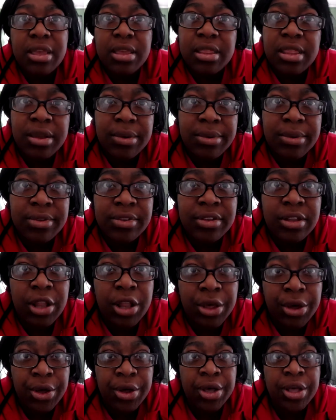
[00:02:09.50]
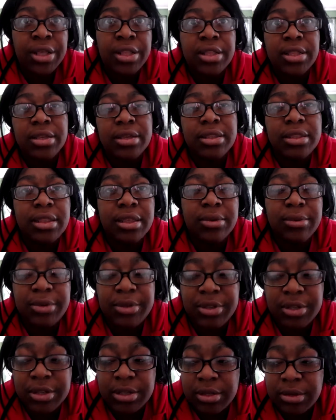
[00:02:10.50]
there was a
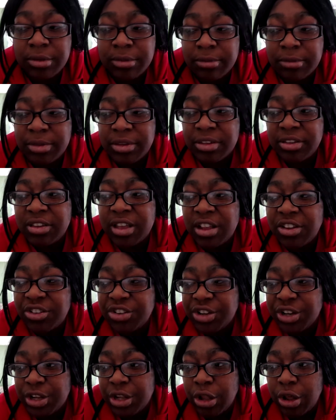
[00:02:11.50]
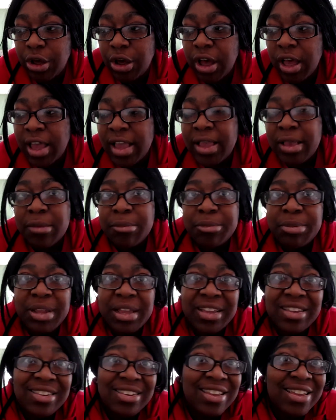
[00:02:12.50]
misogyny law
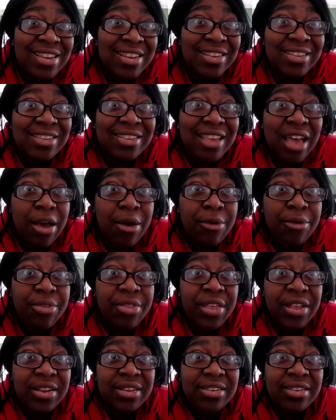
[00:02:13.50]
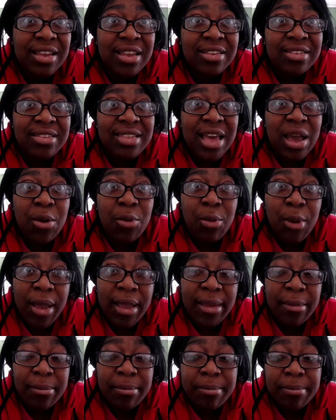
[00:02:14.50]
placed in the South that says that
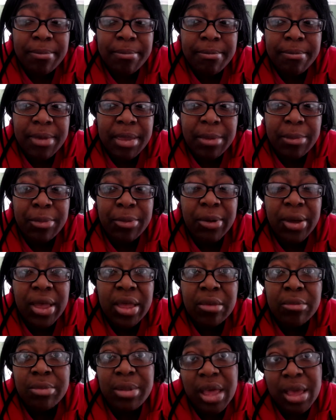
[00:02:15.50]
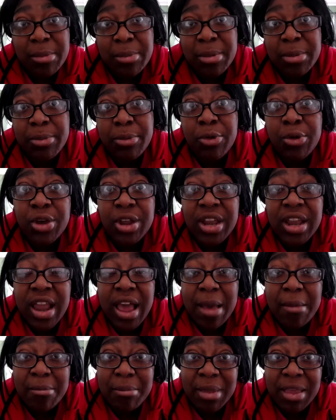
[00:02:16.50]
white people and black people could
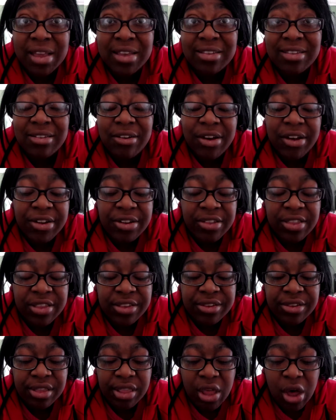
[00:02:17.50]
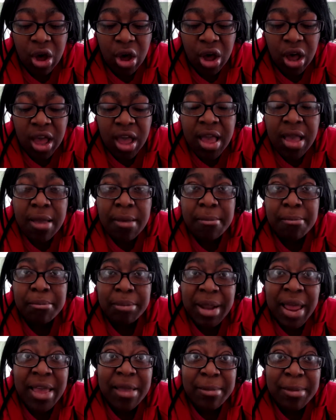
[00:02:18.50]
not mix. Now, under this law,
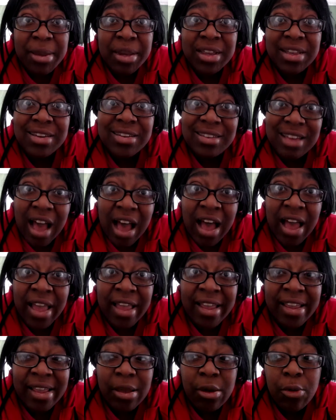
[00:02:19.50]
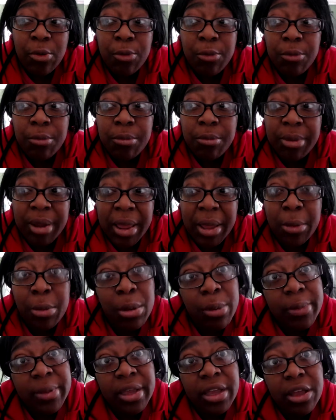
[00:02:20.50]
black men could die, black
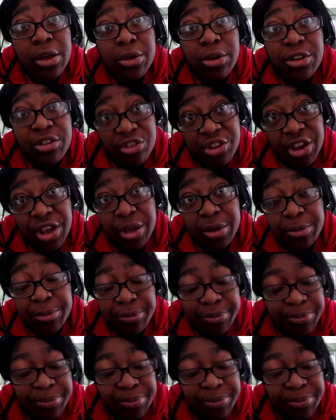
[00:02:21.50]
women could go to jail.